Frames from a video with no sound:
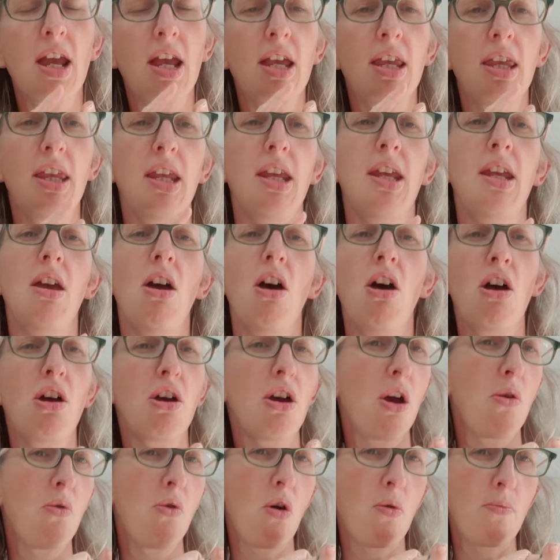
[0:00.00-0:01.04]
the
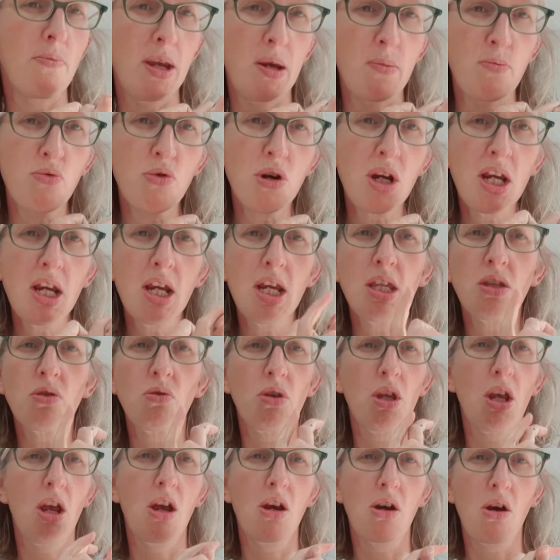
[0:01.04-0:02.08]
Ergo Omni Breeze or
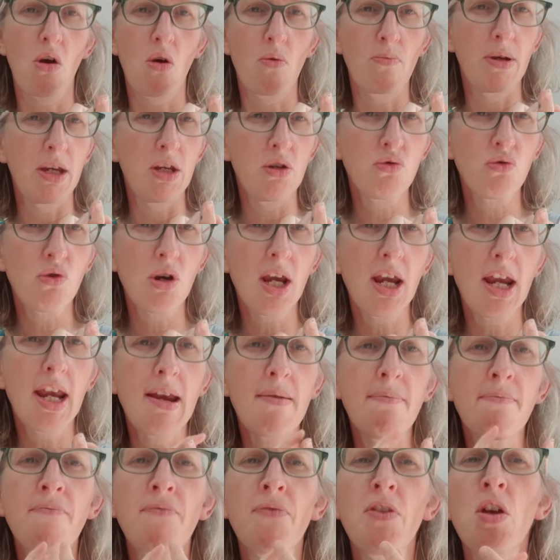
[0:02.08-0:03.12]
the Ergo Omni
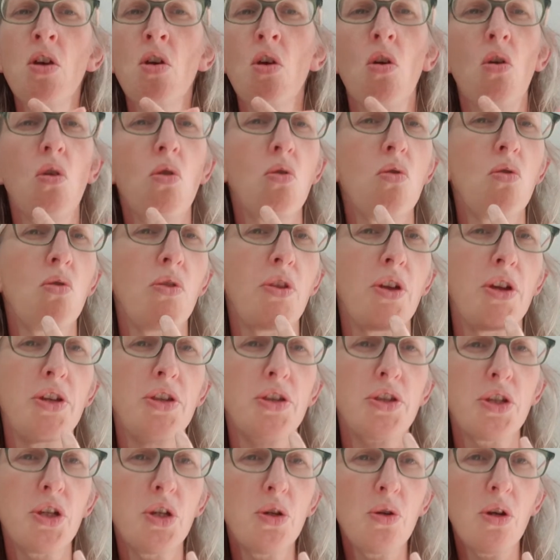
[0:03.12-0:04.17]
Dream or the
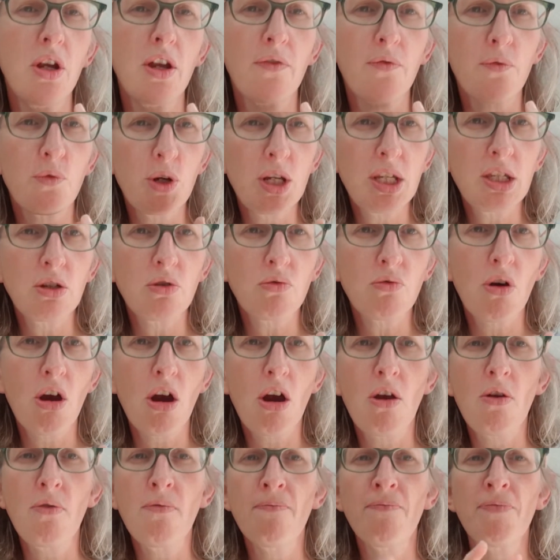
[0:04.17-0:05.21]
Tula Free to
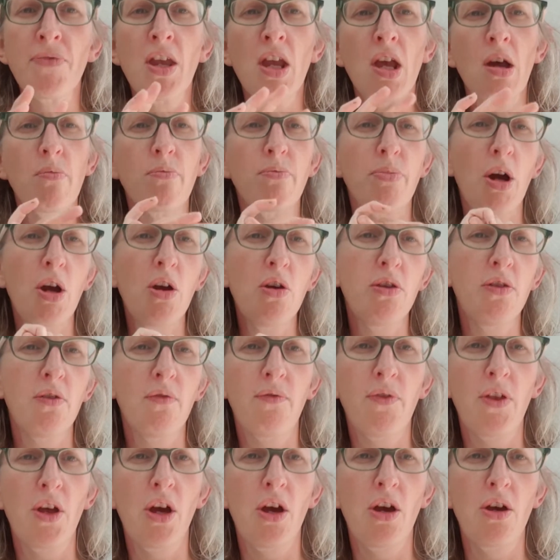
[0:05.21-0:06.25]
Grow. Both
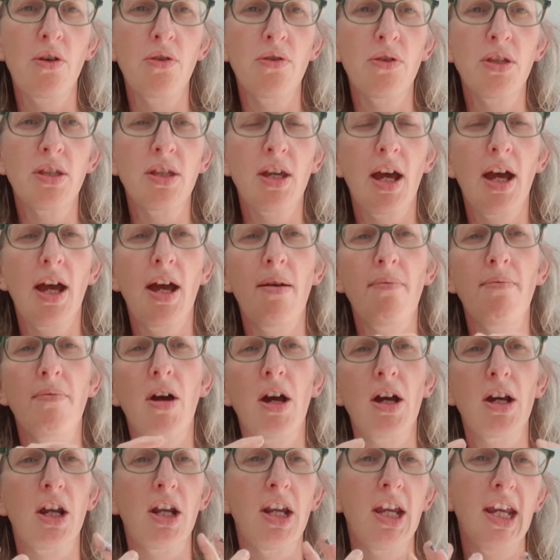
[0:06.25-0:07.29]
of those
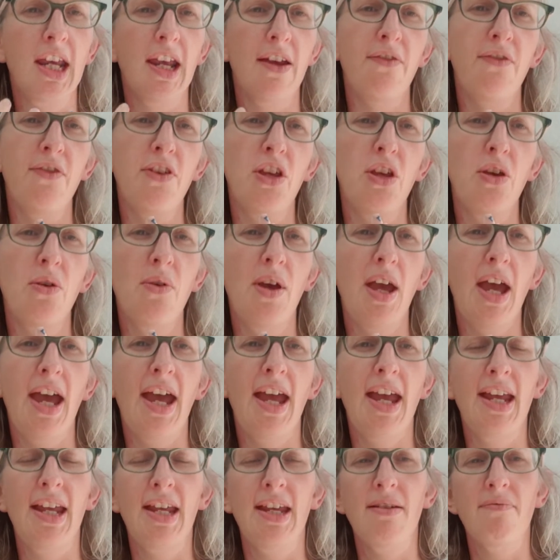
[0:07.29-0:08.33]
are going to give you
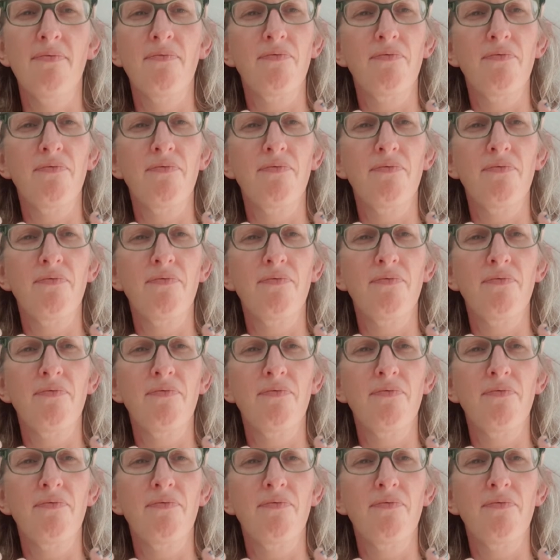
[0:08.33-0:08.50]
a